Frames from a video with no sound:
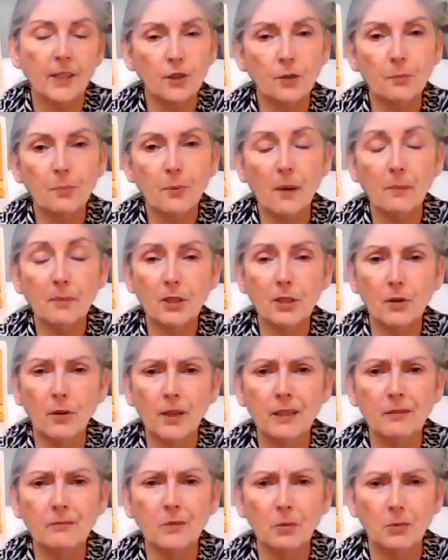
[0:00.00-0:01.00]
And you're probably
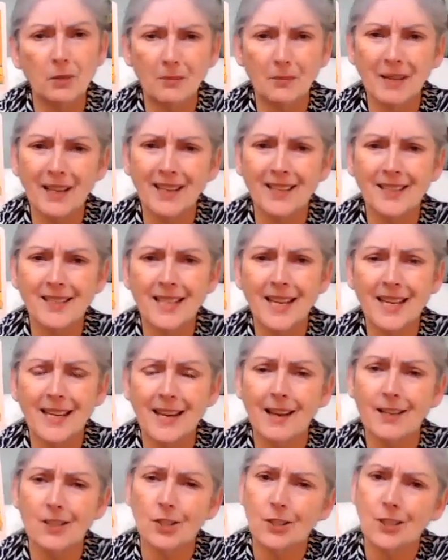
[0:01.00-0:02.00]
going, well, what am I going to
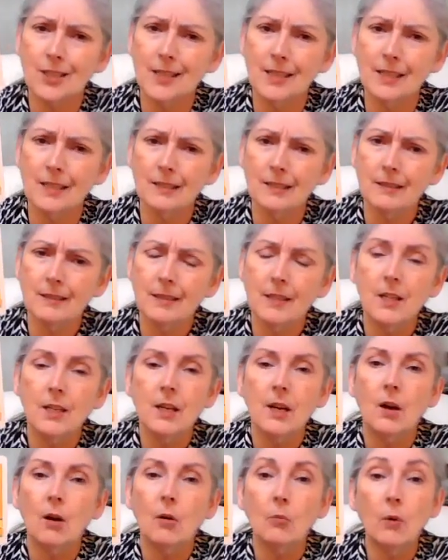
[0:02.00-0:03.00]
take action in?
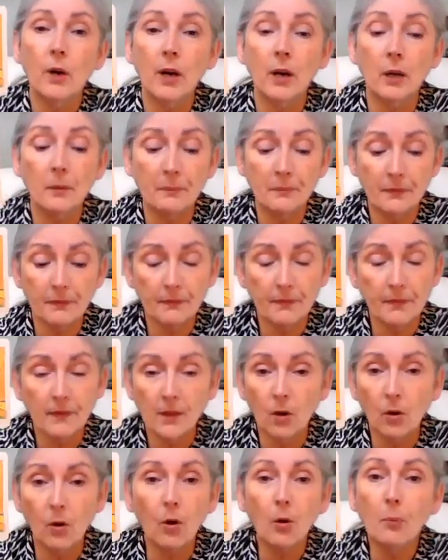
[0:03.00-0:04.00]
Well,
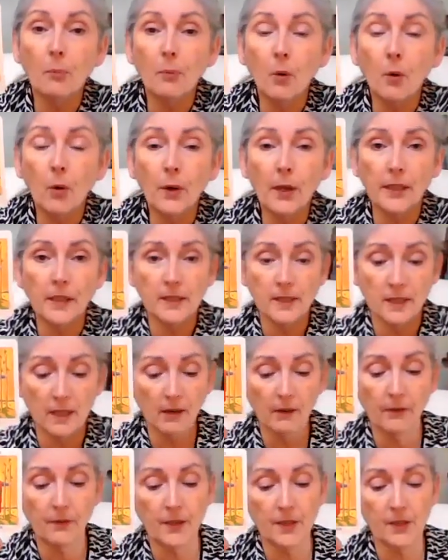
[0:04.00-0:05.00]
the whole point
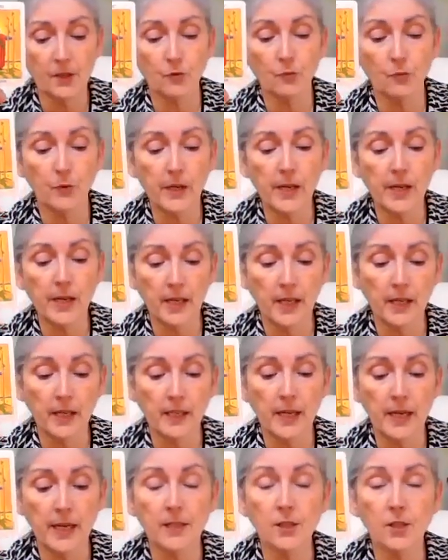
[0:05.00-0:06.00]
of this
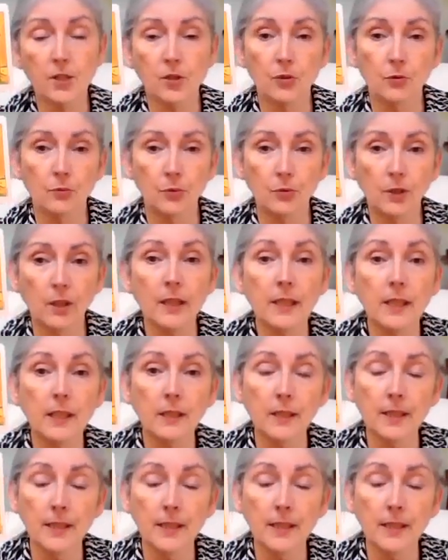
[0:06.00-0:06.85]
reading is to really